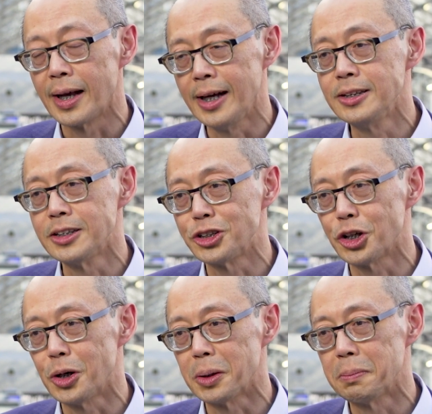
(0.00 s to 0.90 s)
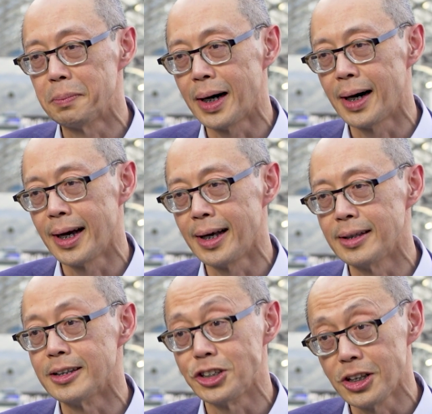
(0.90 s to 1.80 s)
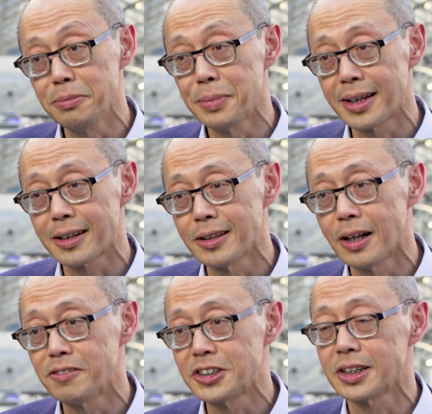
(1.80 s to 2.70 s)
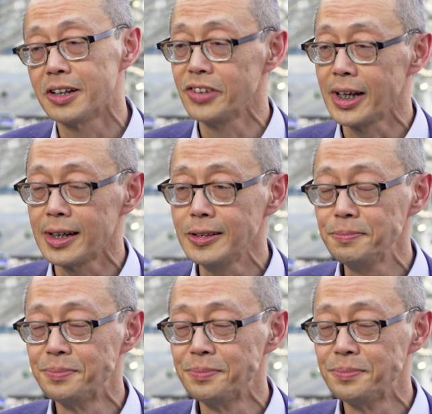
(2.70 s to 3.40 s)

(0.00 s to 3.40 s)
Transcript: in the talk by the Chief Medical Officer of England,